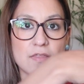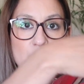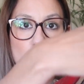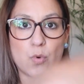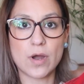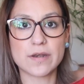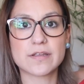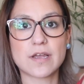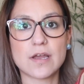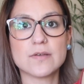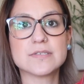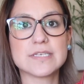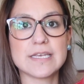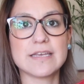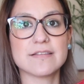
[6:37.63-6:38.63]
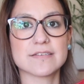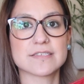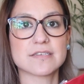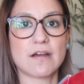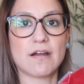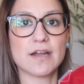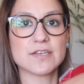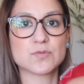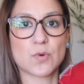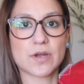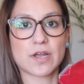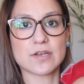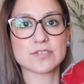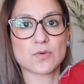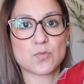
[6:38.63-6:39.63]
One goes either side, one
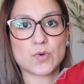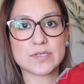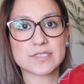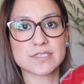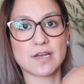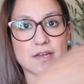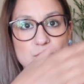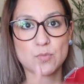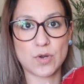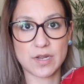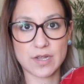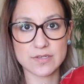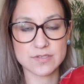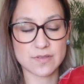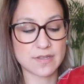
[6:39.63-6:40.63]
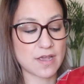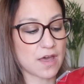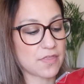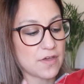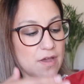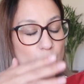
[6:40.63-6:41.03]
goes on one side and one goes on the other,